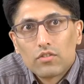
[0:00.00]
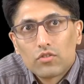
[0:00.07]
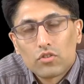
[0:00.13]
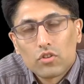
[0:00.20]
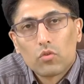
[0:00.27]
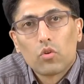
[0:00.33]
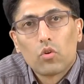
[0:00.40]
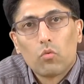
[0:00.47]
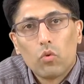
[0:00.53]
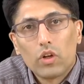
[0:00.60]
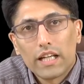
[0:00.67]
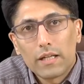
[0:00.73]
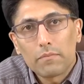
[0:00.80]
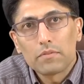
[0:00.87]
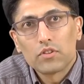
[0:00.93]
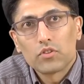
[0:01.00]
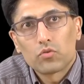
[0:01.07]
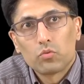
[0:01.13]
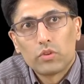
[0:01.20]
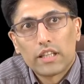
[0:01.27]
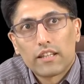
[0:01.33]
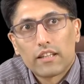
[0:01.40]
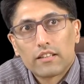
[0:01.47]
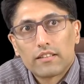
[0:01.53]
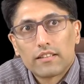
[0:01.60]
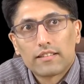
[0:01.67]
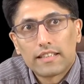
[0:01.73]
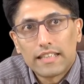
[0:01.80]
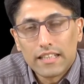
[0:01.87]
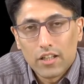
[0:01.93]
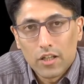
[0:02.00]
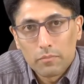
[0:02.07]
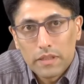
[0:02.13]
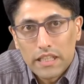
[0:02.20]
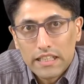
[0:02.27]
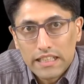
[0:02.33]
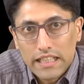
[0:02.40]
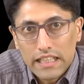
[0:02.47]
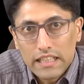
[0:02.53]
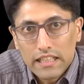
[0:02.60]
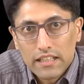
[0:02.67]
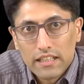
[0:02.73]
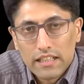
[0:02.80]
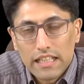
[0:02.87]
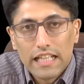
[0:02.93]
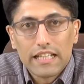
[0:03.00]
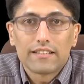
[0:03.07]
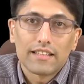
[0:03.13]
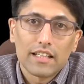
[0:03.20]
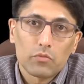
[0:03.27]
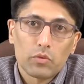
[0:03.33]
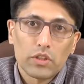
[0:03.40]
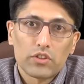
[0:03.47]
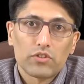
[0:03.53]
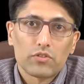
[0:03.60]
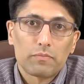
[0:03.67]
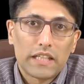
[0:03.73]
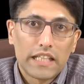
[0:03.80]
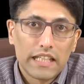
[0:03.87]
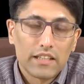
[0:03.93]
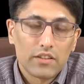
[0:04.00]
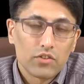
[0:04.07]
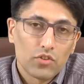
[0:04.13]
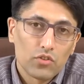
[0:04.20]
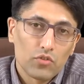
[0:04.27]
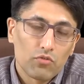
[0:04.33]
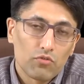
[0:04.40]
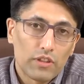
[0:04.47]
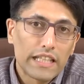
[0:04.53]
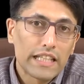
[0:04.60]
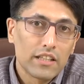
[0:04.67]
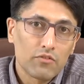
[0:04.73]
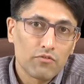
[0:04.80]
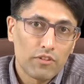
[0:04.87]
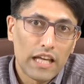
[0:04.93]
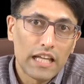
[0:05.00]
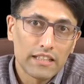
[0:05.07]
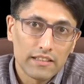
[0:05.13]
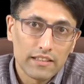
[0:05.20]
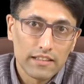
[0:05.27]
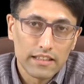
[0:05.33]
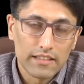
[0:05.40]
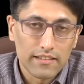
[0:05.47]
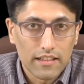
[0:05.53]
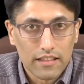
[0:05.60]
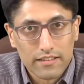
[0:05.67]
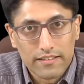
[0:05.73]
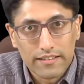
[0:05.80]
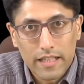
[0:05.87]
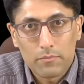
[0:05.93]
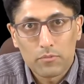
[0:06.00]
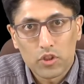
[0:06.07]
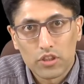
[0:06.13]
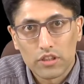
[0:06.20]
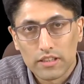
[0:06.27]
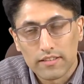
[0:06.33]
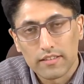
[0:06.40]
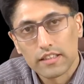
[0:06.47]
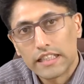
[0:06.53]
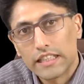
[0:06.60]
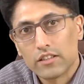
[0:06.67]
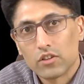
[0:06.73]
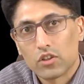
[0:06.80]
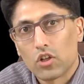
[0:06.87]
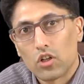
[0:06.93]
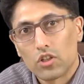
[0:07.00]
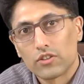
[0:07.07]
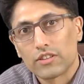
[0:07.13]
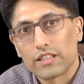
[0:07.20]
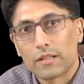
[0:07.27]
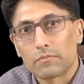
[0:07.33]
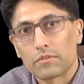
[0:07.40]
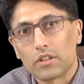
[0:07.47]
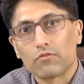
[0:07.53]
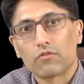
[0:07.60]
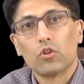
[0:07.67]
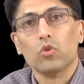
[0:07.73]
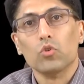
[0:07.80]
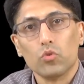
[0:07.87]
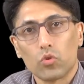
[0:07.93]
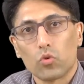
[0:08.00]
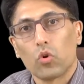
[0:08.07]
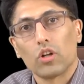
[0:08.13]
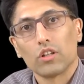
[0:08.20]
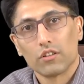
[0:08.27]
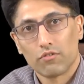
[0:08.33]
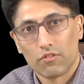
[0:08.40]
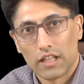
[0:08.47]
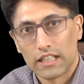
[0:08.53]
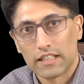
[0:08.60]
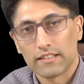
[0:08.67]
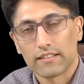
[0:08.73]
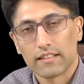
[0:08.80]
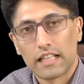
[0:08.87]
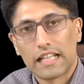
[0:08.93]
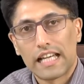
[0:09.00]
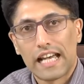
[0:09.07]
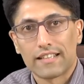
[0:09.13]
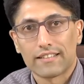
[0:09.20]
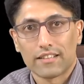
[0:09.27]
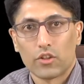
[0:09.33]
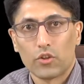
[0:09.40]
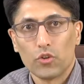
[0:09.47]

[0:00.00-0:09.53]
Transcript: So what happens with the CRPD is that we begin to reinvent this conception, this legal concept of who qualifies as a